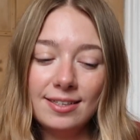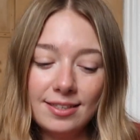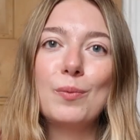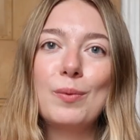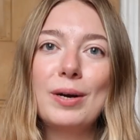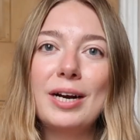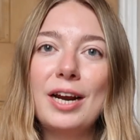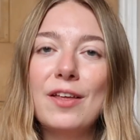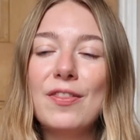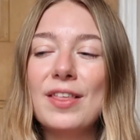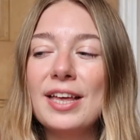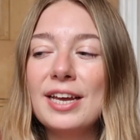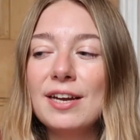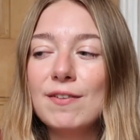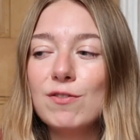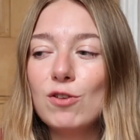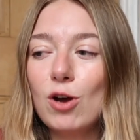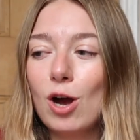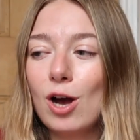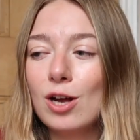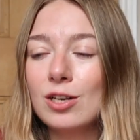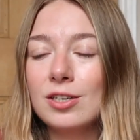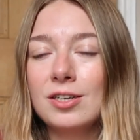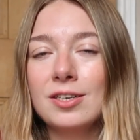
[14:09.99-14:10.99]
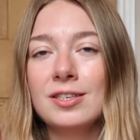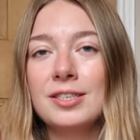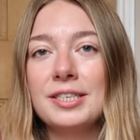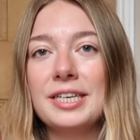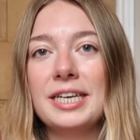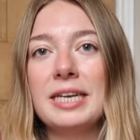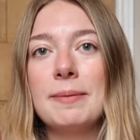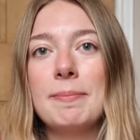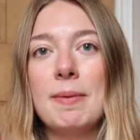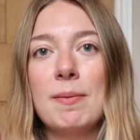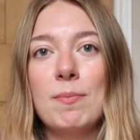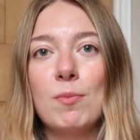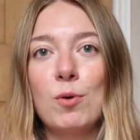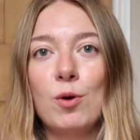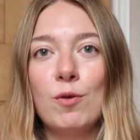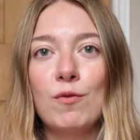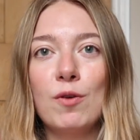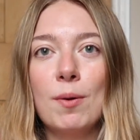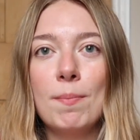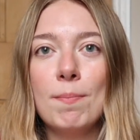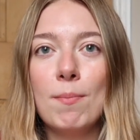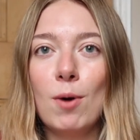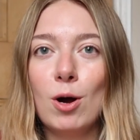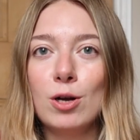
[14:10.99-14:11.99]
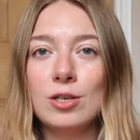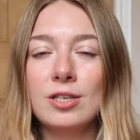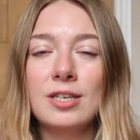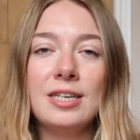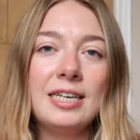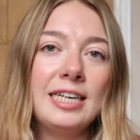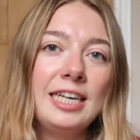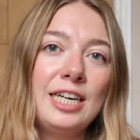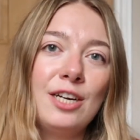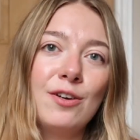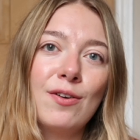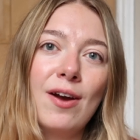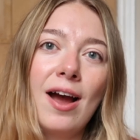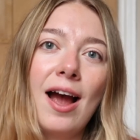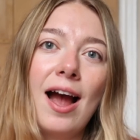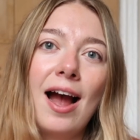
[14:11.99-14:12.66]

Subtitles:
When I think of cardigans in a bit more of a modern era,